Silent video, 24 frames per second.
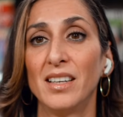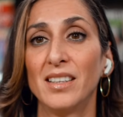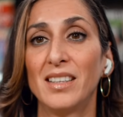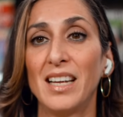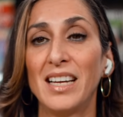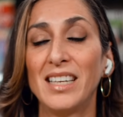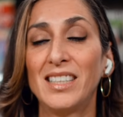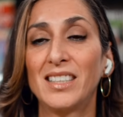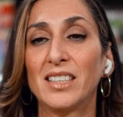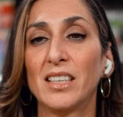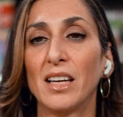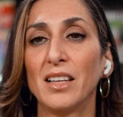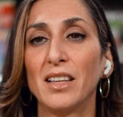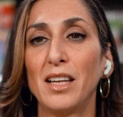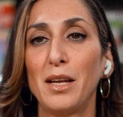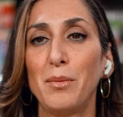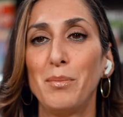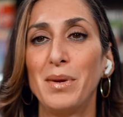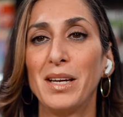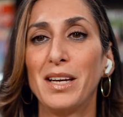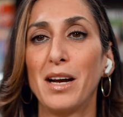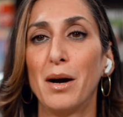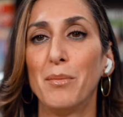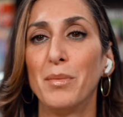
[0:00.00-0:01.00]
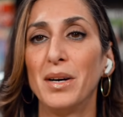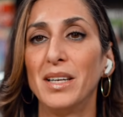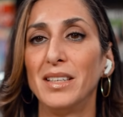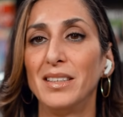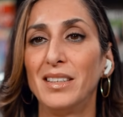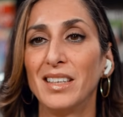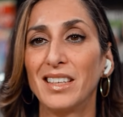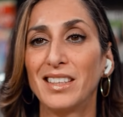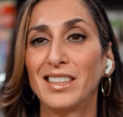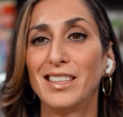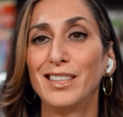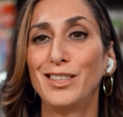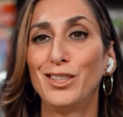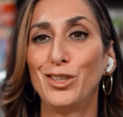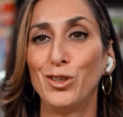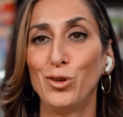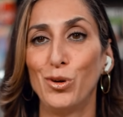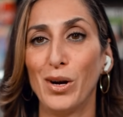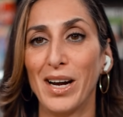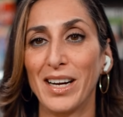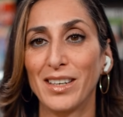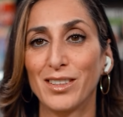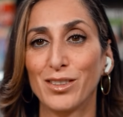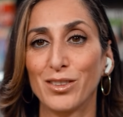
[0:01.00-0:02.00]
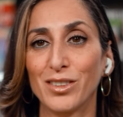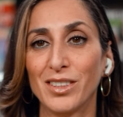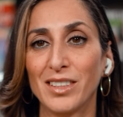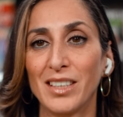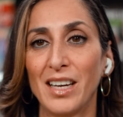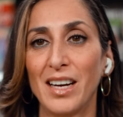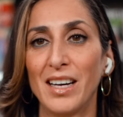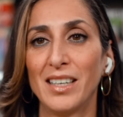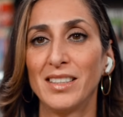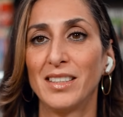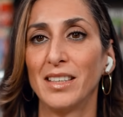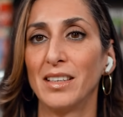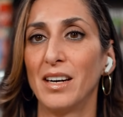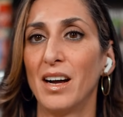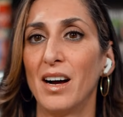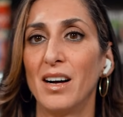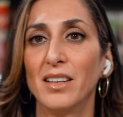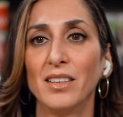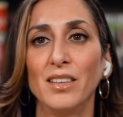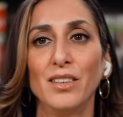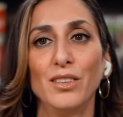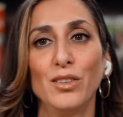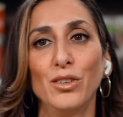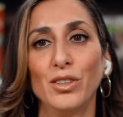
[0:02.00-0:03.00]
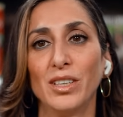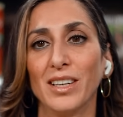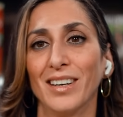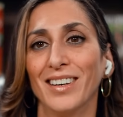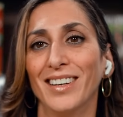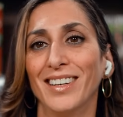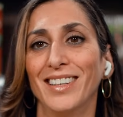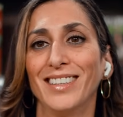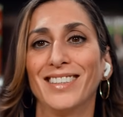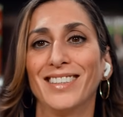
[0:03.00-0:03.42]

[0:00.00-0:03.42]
they suddenly become addicted to exercise, and hallelujah,